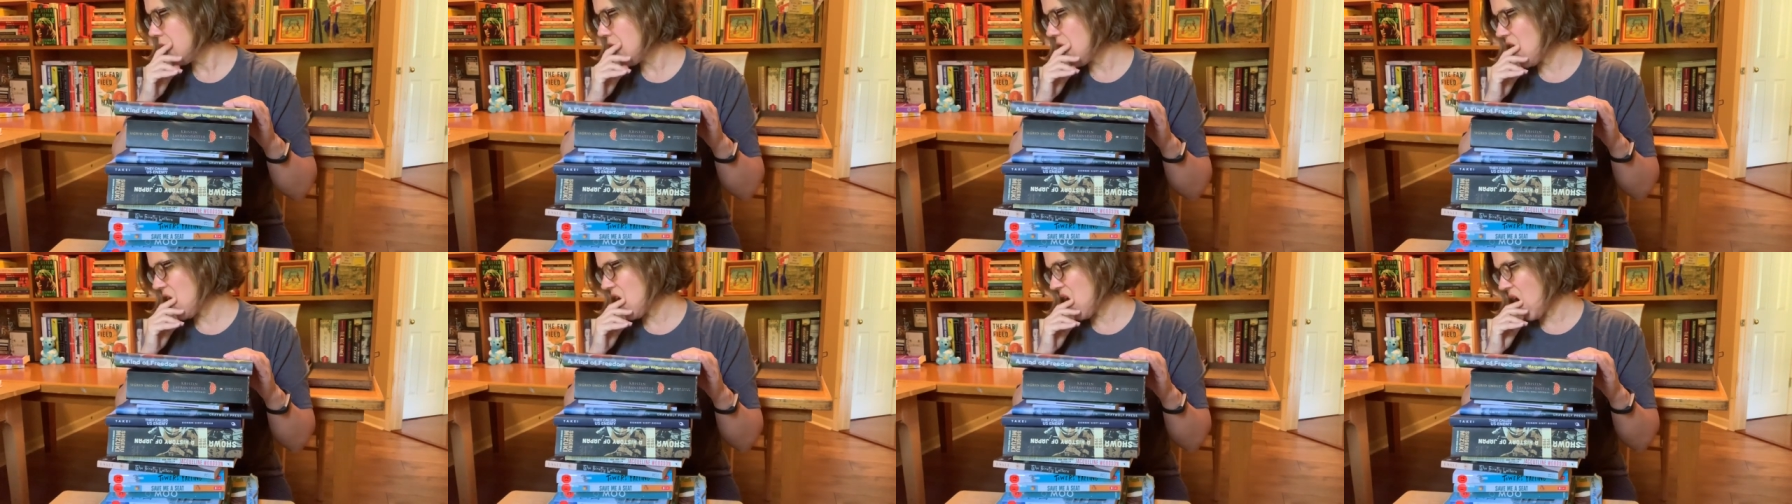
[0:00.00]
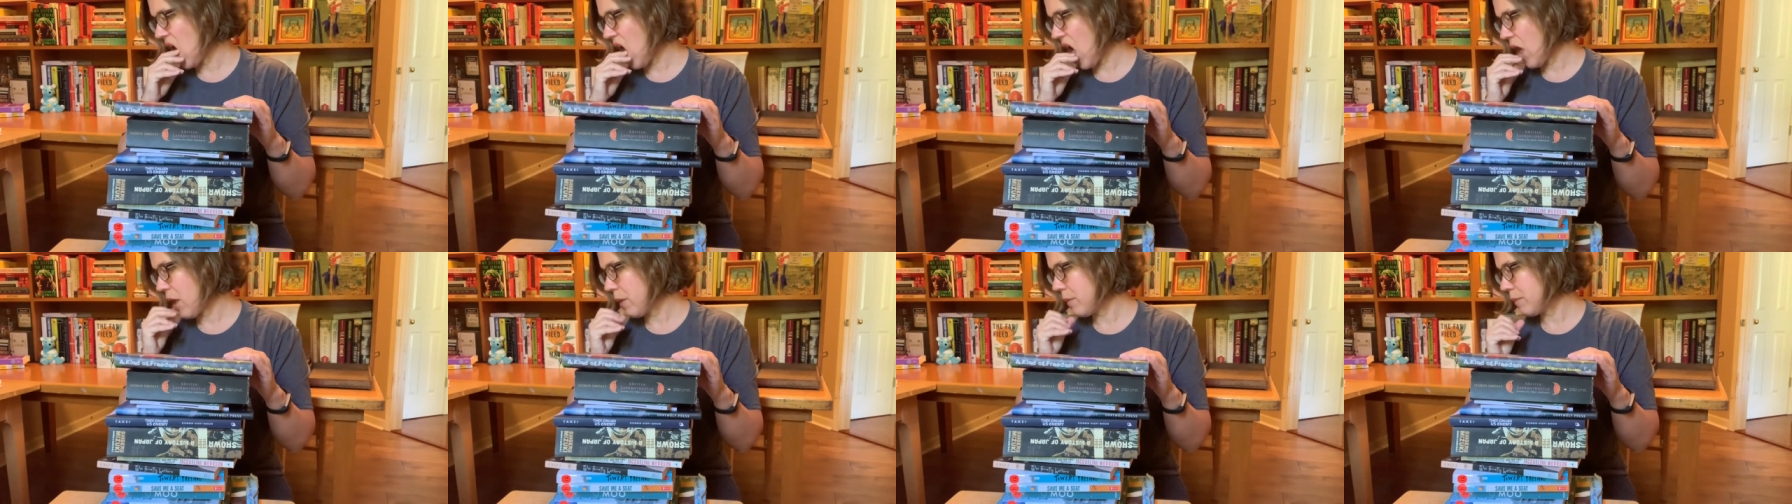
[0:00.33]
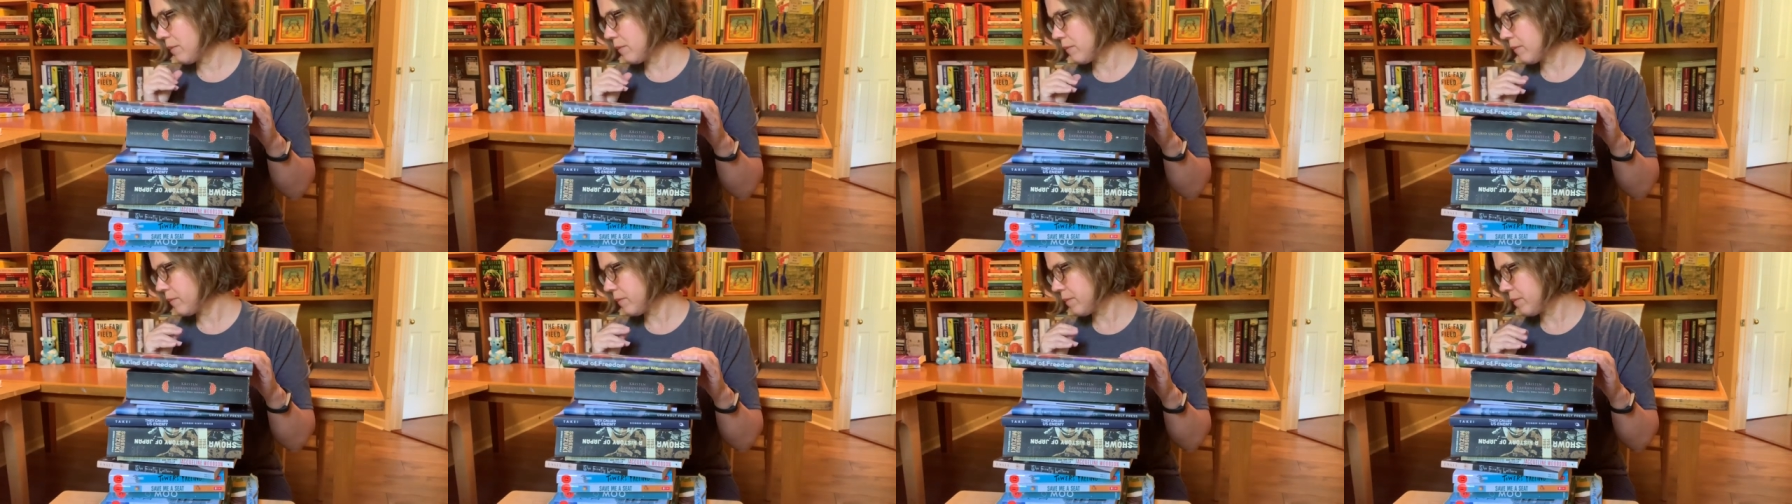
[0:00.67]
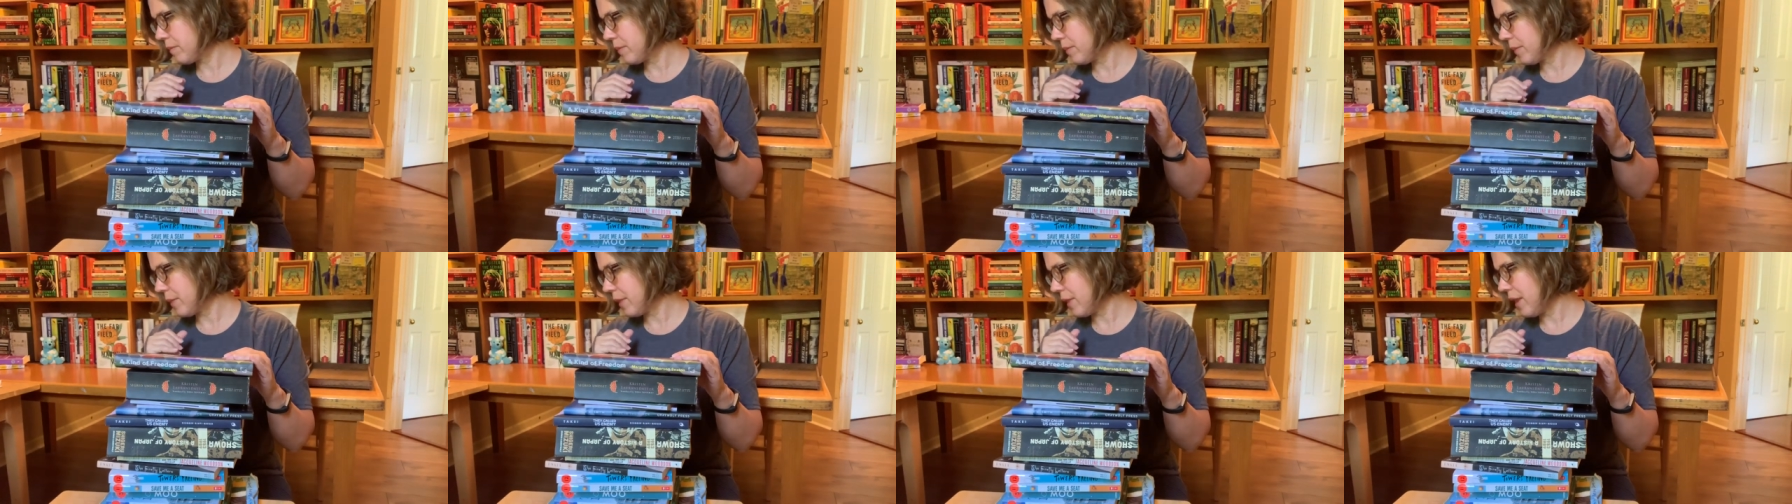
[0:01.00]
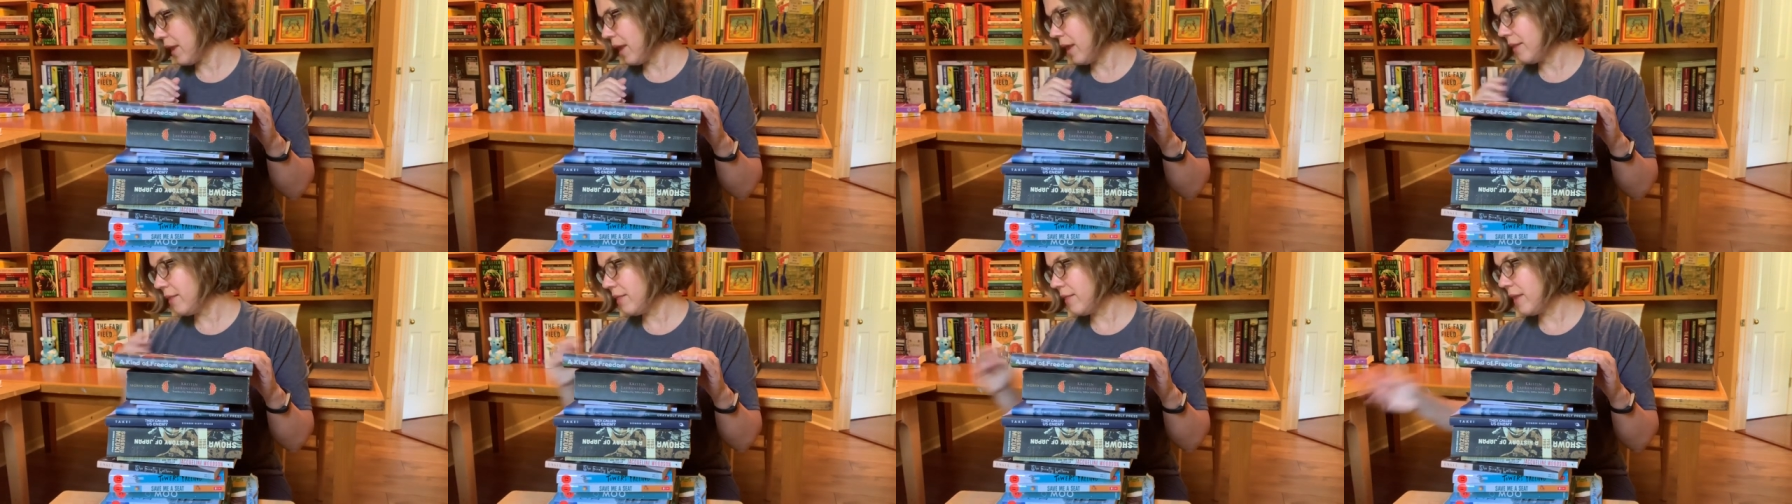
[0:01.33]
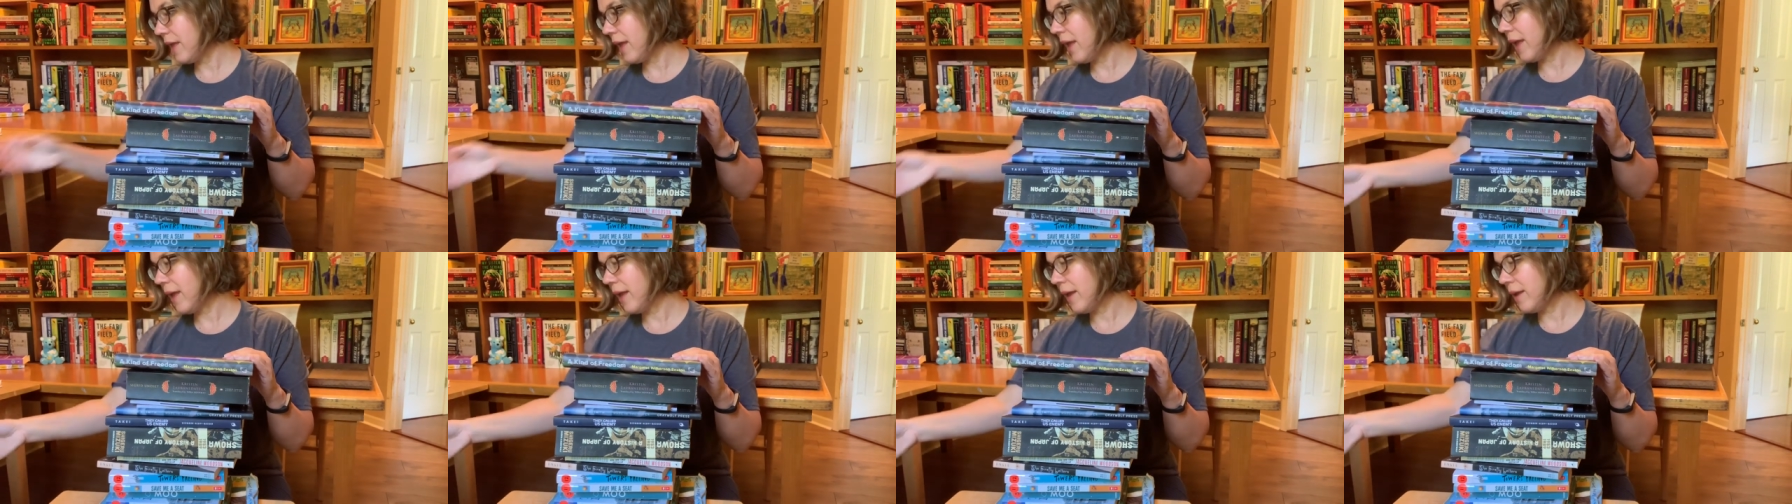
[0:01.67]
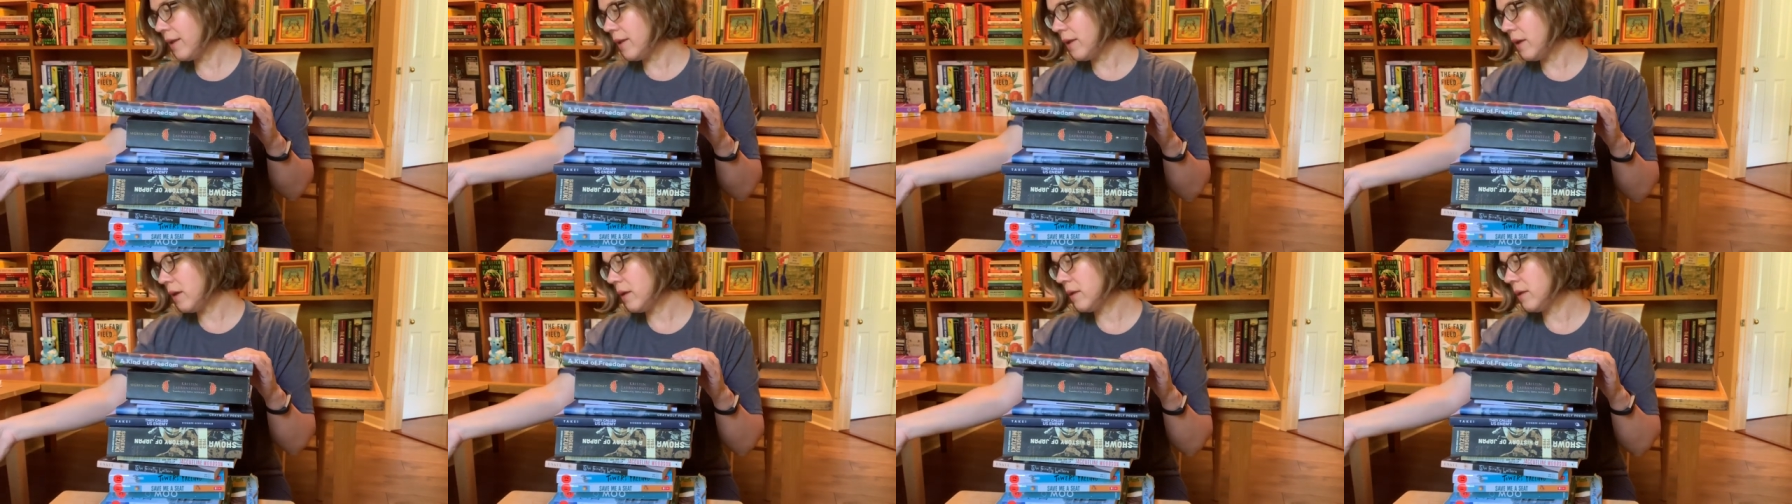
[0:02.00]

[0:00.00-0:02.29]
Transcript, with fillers: Um, and then